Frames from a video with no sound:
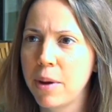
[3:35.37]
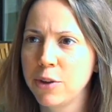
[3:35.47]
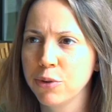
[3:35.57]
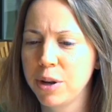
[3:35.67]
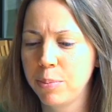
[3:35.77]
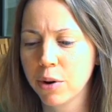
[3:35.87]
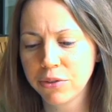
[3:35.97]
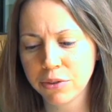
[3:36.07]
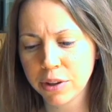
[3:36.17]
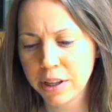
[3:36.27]
I train
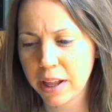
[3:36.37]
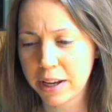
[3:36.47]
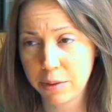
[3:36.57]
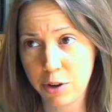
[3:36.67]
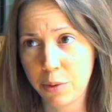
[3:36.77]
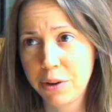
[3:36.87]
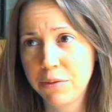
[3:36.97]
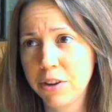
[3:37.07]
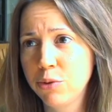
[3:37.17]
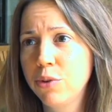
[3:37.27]
personally,
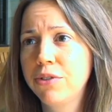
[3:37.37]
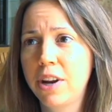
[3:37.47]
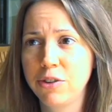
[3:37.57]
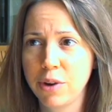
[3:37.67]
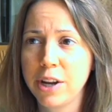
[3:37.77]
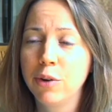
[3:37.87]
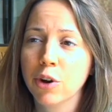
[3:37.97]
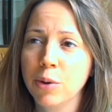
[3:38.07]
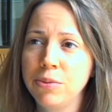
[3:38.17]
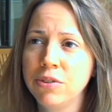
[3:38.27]
individuals, and I train
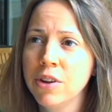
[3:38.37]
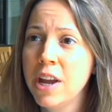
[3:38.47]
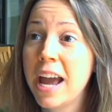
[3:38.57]
groups.